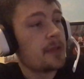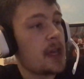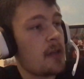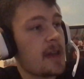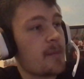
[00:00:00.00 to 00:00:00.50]

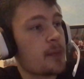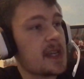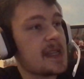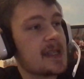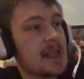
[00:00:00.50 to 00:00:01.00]
Now we have
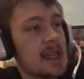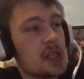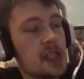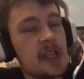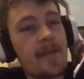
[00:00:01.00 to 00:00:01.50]
Brighton
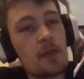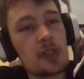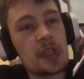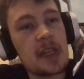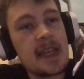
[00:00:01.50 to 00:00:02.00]
against
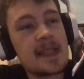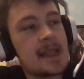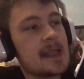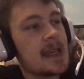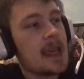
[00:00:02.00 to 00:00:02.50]
Sheffield
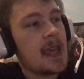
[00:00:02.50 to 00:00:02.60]
United.